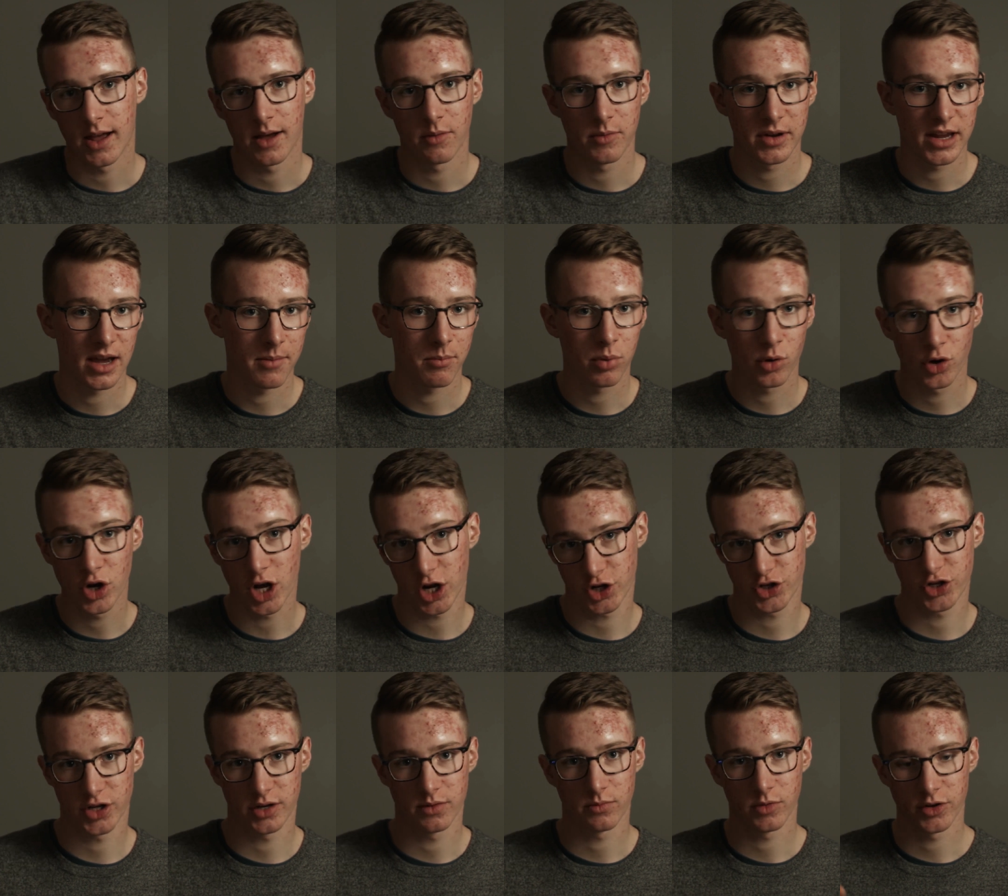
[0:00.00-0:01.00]
We got
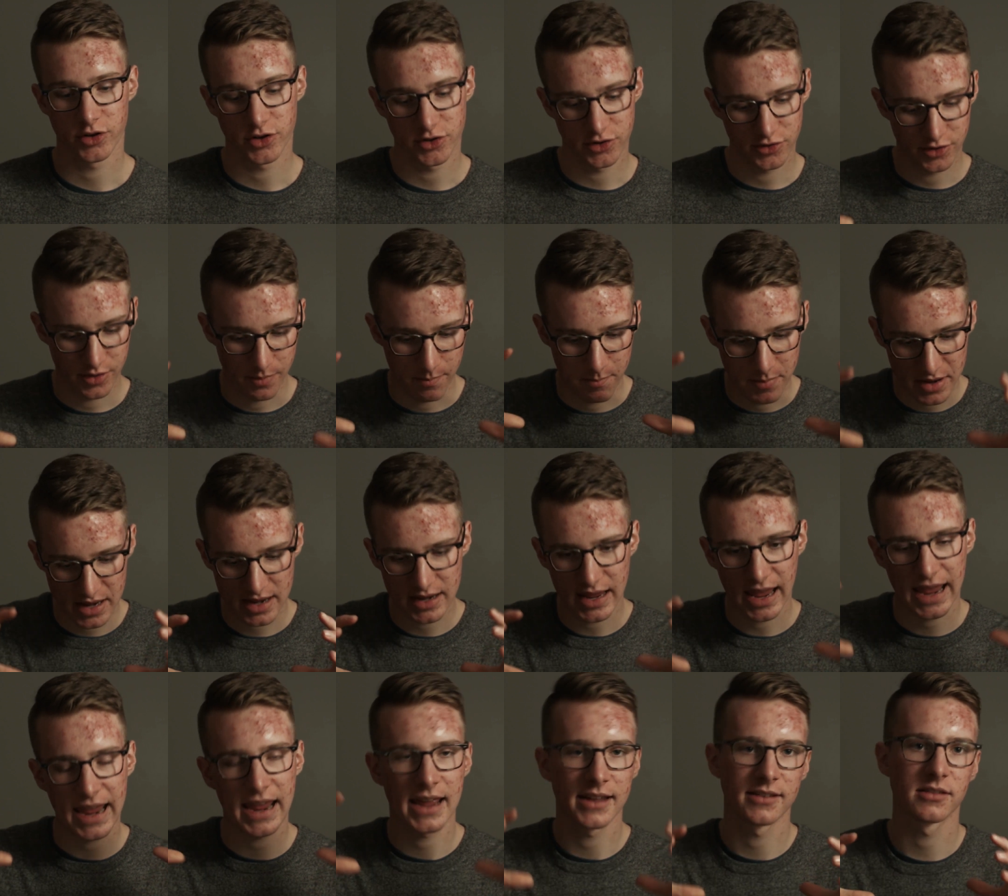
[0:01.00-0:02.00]
production, which is the big
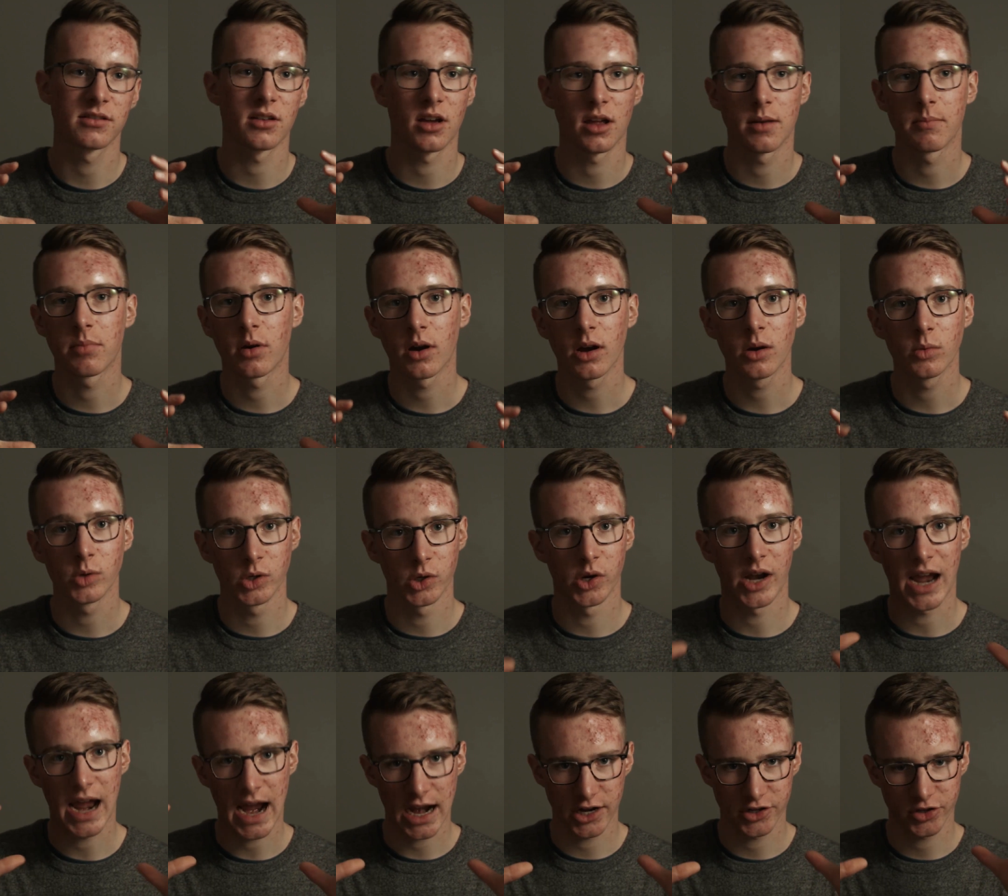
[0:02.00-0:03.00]
hands-on part where
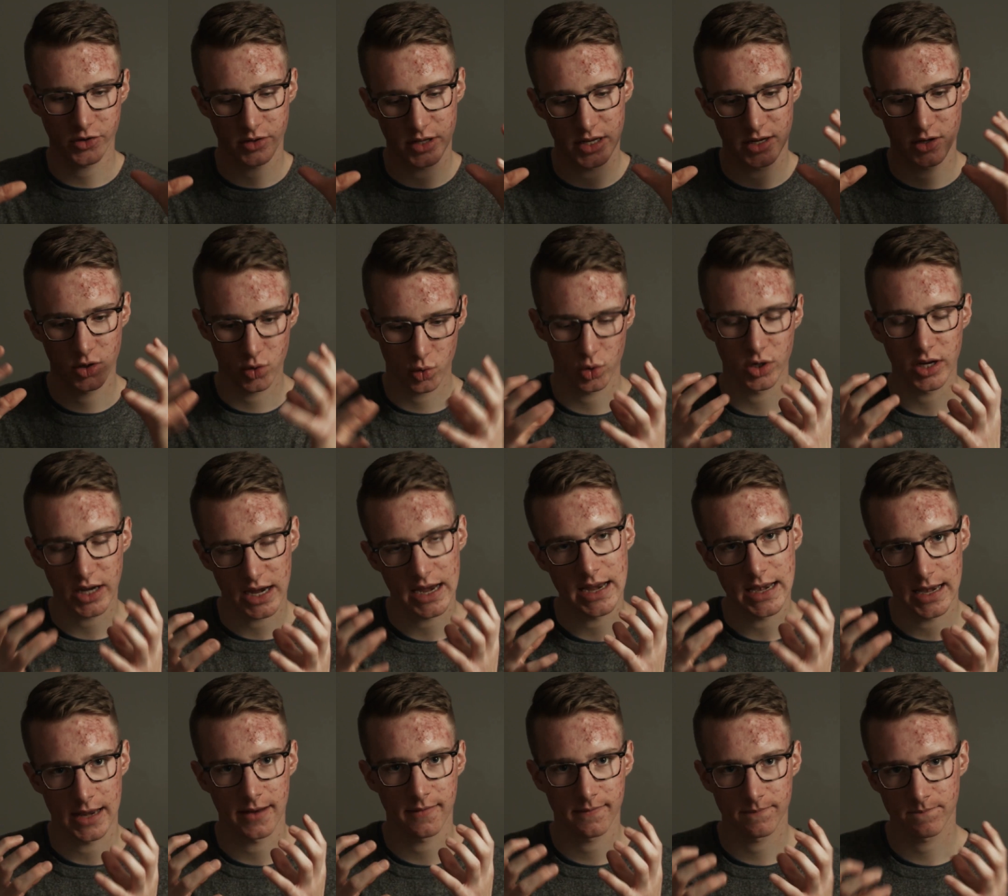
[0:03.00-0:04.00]
you're actually
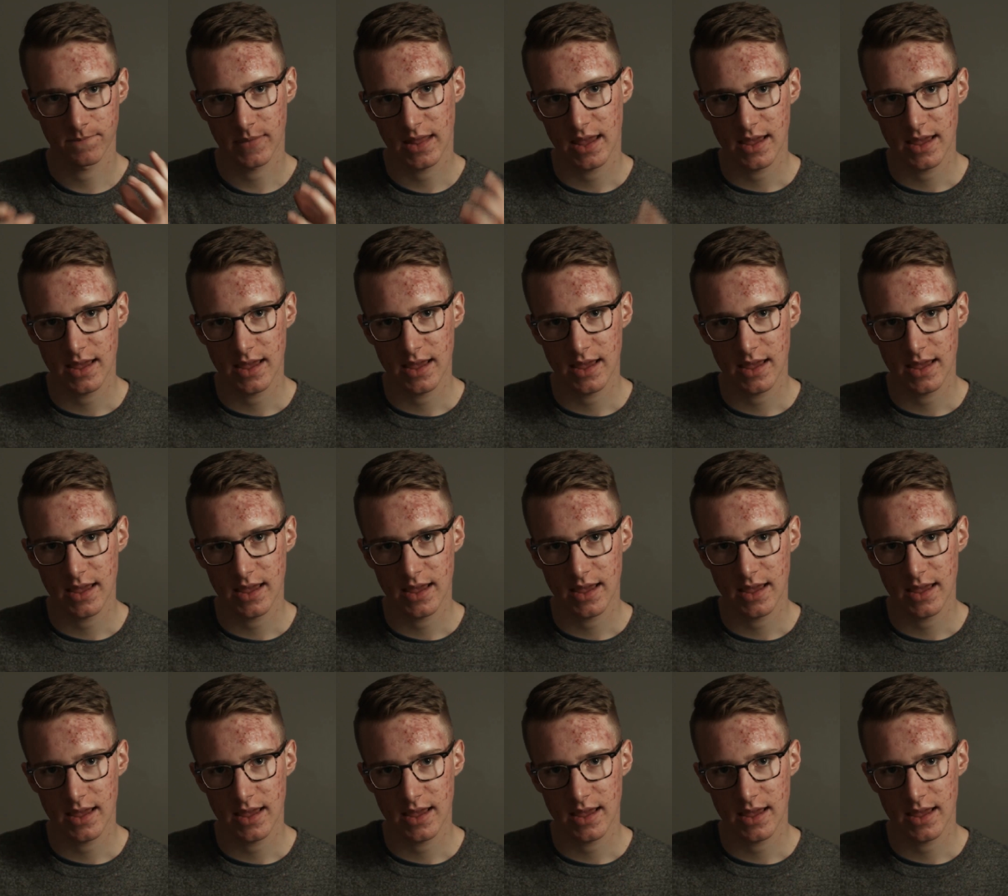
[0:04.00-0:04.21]
creating.